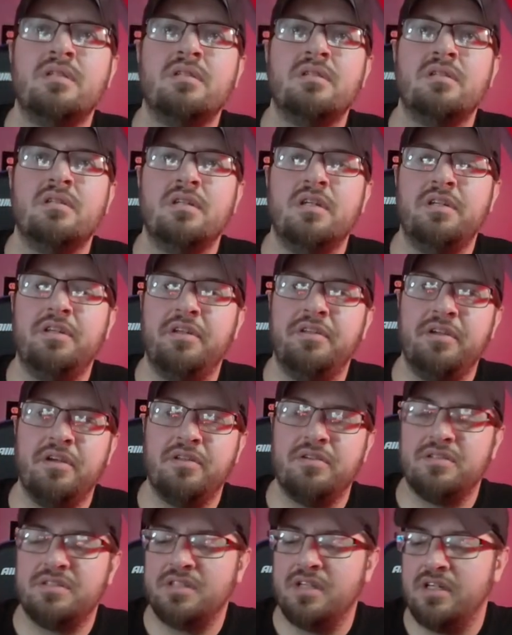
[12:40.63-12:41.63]
and then the other
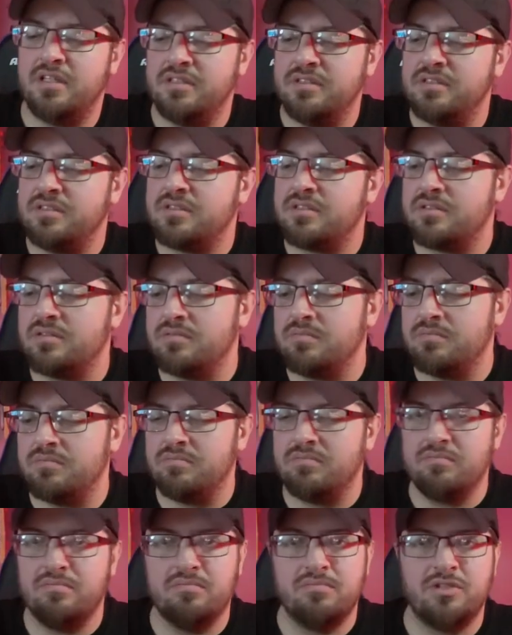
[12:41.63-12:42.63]
side's
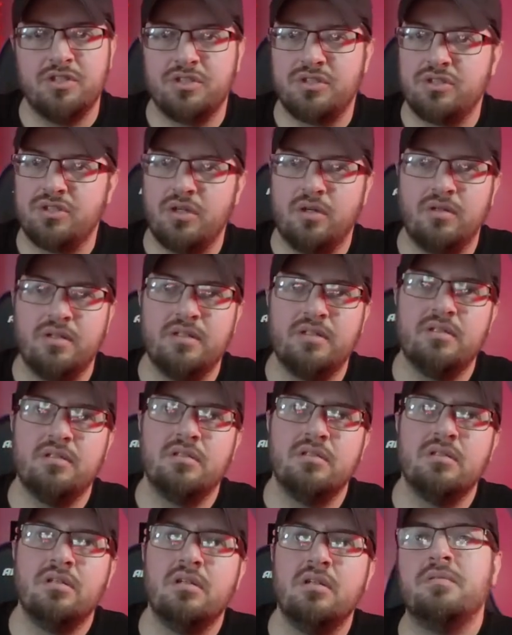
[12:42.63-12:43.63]
just solid.
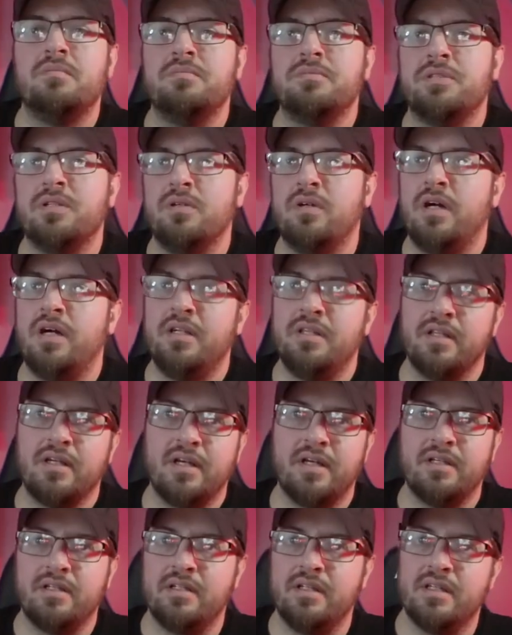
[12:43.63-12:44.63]
So I had to kind of
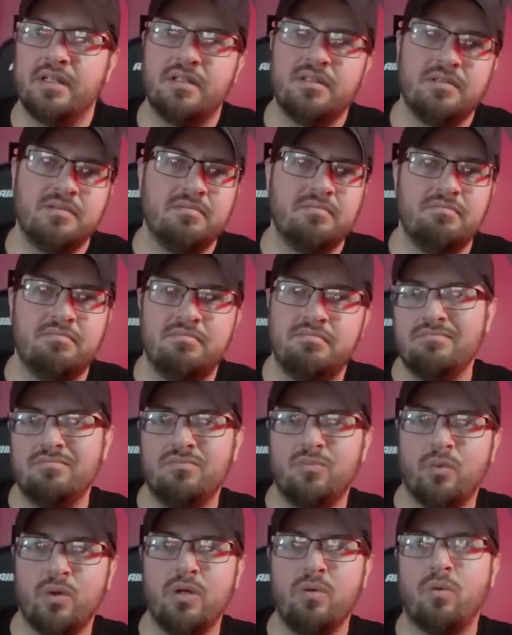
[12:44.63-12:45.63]
like
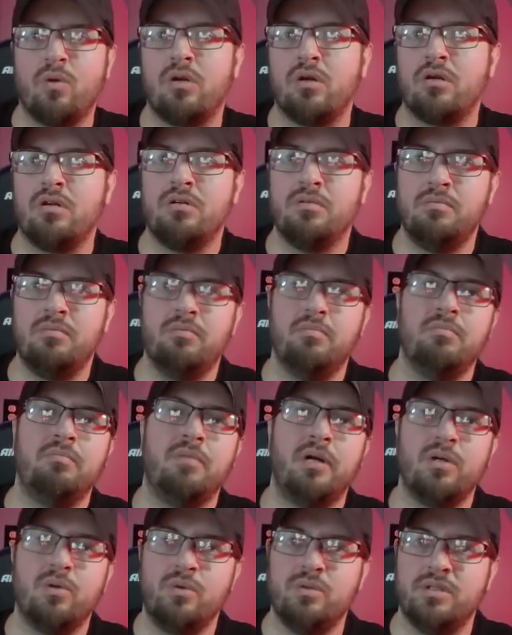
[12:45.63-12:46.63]
rework my
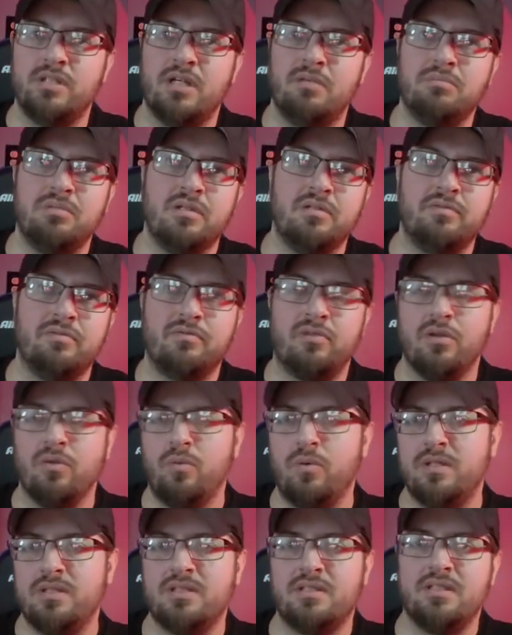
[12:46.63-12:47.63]
old template for the one
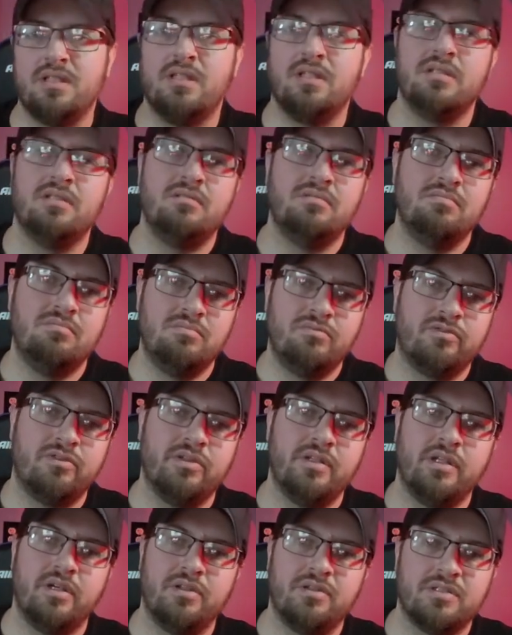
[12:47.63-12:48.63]
side for the
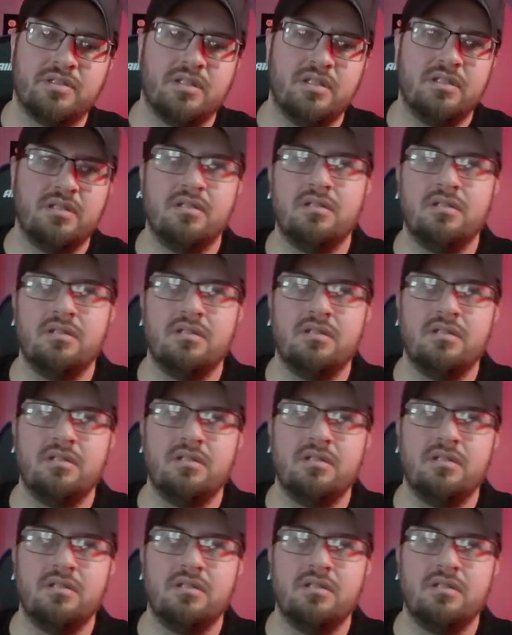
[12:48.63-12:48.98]
other side.